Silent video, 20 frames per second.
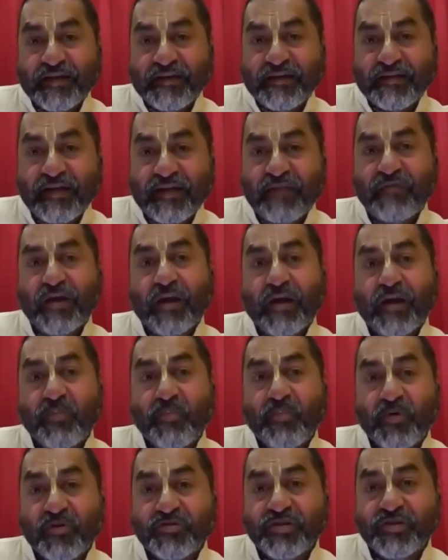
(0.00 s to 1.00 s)
that we are
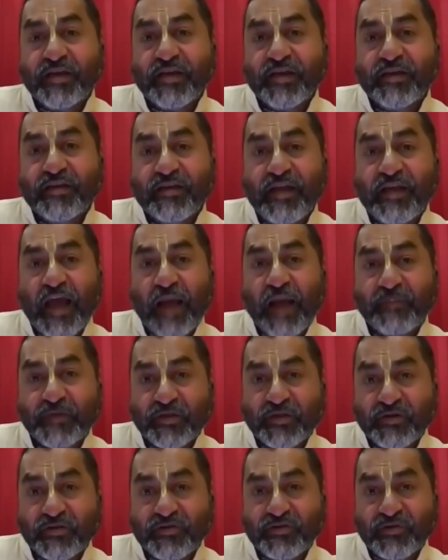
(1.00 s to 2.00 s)
approaching the
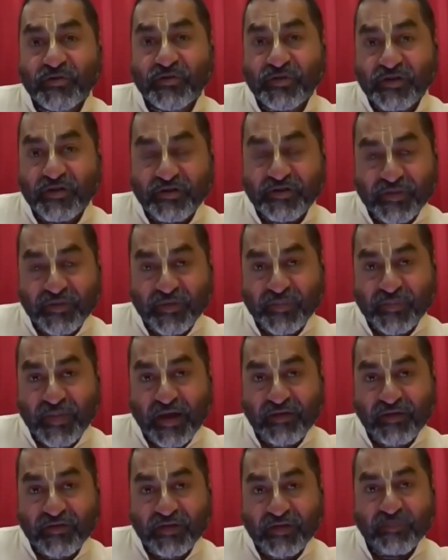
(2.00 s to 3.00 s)
absolute truth in Srimad
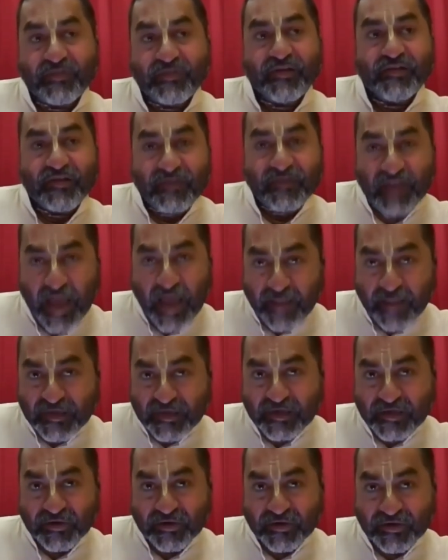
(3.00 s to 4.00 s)
Bhagavatam. This is
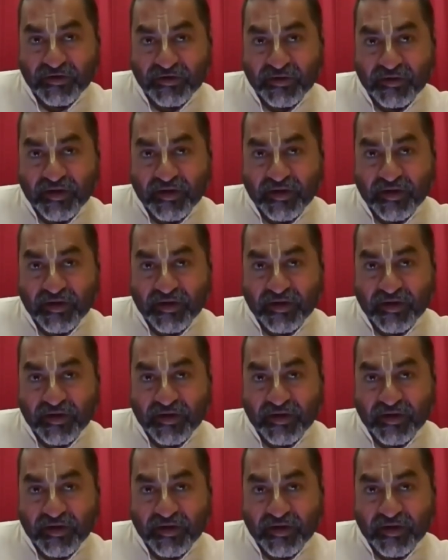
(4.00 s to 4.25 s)
absolute.